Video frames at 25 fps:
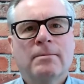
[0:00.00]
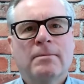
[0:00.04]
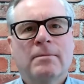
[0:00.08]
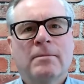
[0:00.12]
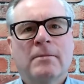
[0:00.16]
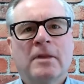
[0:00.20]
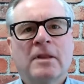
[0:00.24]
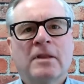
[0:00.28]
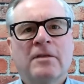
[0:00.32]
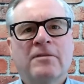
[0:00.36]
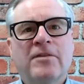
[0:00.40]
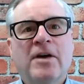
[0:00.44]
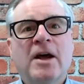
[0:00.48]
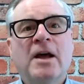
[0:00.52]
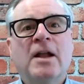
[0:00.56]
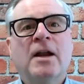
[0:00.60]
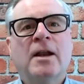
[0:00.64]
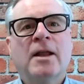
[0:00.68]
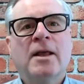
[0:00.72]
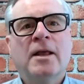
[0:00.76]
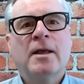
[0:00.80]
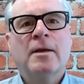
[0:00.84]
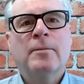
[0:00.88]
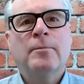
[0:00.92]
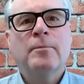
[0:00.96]

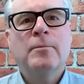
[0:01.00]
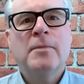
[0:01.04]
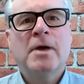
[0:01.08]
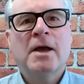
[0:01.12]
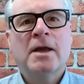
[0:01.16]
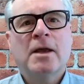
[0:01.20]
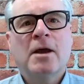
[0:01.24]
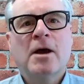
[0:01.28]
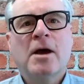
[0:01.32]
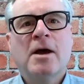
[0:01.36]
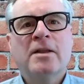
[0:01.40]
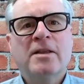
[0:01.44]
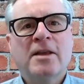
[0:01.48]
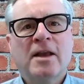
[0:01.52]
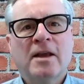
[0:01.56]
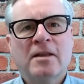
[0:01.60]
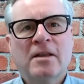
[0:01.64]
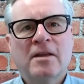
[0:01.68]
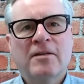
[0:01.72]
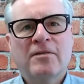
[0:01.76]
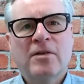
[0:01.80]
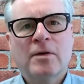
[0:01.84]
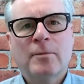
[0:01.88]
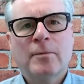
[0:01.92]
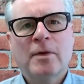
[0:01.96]
Finally, my contact
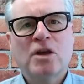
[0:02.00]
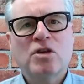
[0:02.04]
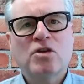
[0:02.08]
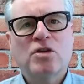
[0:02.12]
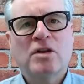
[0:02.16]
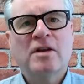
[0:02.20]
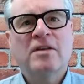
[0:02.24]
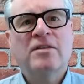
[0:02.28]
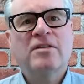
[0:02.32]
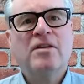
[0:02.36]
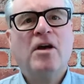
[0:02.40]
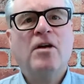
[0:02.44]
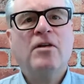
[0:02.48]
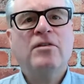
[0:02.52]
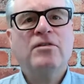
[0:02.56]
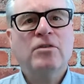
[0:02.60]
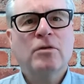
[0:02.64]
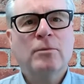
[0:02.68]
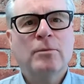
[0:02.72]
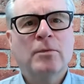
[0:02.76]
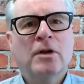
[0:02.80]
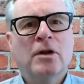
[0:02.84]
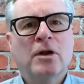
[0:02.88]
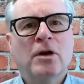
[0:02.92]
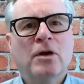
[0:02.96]
information is also
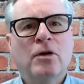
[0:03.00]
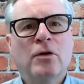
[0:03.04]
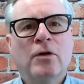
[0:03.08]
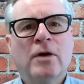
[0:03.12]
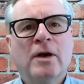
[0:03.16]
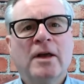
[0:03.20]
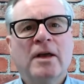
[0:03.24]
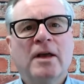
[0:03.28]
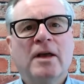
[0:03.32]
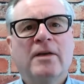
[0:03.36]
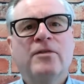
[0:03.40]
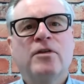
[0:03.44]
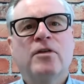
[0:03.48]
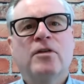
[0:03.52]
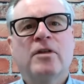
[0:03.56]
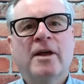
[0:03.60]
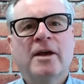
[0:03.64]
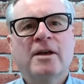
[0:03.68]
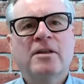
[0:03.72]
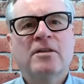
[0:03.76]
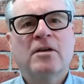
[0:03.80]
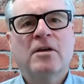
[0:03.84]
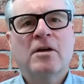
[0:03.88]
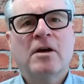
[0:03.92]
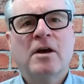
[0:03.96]
below if you'd like
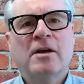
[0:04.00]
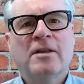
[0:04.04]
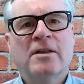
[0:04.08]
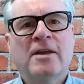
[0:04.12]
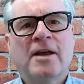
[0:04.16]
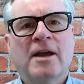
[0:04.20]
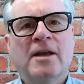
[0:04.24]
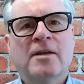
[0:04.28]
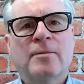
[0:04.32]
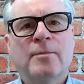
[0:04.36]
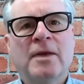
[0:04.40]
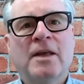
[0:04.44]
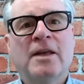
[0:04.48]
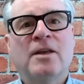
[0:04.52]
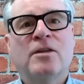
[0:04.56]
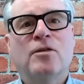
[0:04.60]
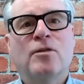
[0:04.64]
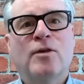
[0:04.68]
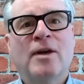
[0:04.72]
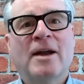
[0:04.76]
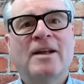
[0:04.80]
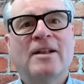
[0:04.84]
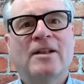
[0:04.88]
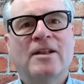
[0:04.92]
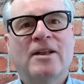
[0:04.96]
to contact me
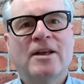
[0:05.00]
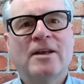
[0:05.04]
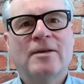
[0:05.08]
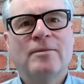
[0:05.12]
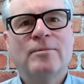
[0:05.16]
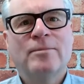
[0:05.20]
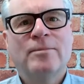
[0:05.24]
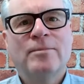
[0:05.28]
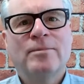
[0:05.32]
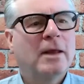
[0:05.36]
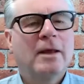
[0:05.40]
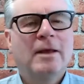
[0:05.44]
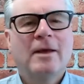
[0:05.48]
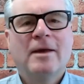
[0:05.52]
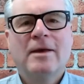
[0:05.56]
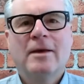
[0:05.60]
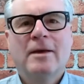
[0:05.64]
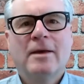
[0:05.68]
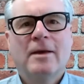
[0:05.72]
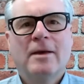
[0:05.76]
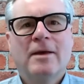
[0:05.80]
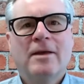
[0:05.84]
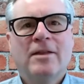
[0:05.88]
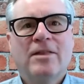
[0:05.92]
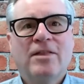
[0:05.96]
directly.
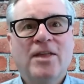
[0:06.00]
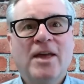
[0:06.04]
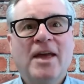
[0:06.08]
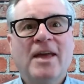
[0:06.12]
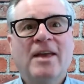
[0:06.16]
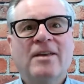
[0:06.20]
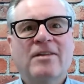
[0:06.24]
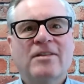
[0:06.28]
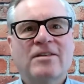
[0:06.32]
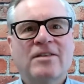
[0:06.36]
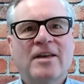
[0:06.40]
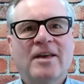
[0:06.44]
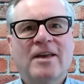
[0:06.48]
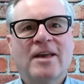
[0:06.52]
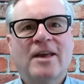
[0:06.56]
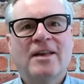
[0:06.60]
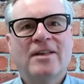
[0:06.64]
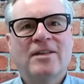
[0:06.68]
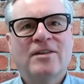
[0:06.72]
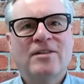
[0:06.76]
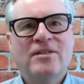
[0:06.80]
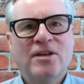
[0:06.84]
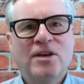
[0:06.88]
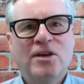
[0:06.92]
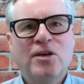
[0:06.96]
Thanks,
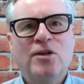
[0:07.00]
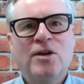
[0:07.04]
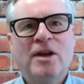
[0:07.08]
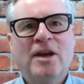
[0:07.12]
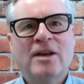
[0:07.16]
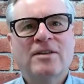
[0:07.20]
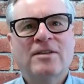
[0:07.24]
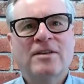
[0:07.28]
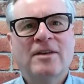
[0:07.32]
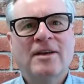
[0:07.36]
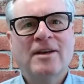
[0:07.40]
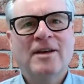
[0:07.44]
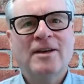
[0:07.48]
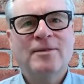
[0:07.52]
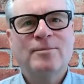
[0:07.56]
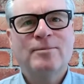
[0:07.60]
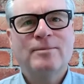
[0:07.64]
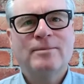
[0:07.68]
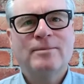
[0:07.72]
and see you next time.